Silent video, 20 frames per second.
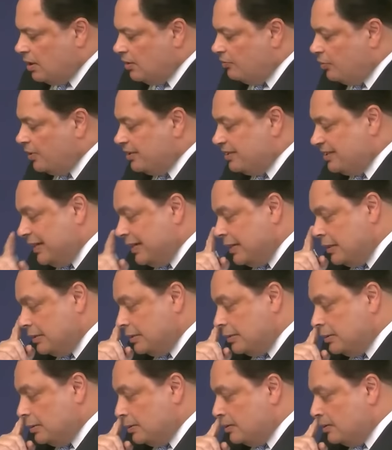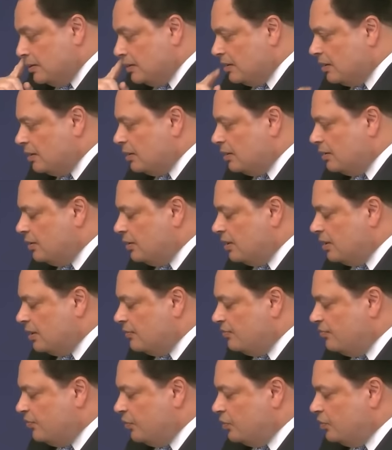if we take
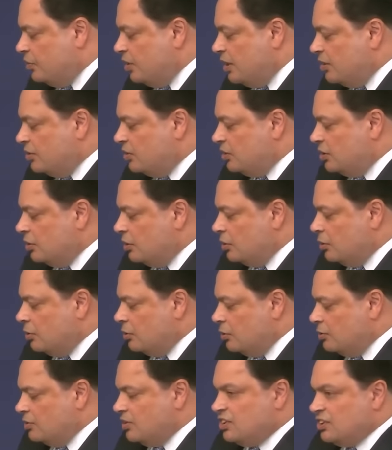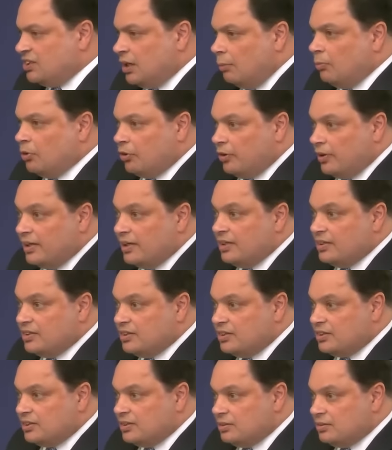the Fujitsu
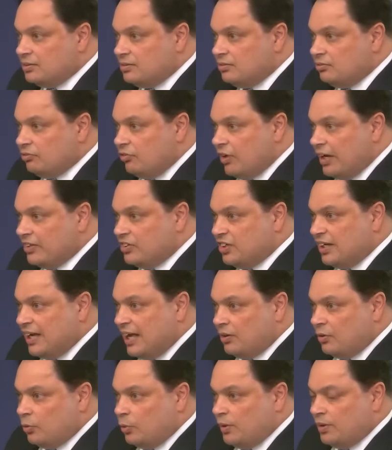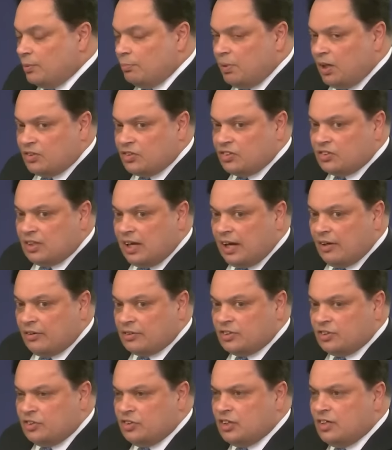summaries read together with the bugs,
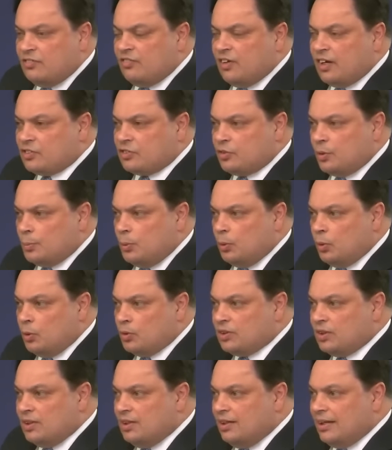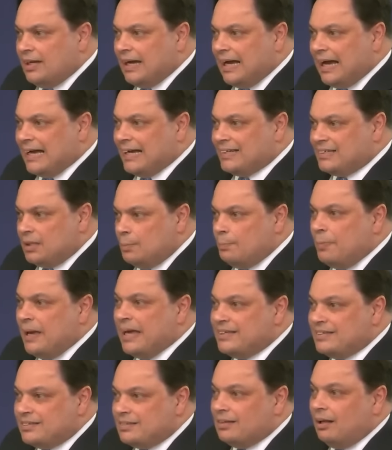errors and defects report as a
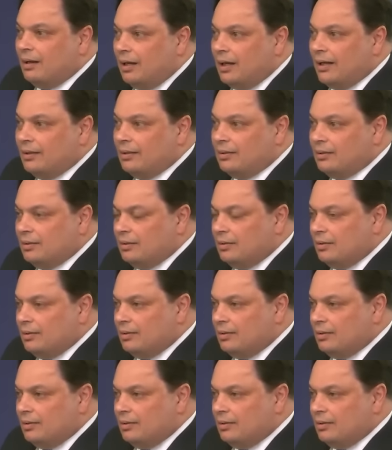baseline,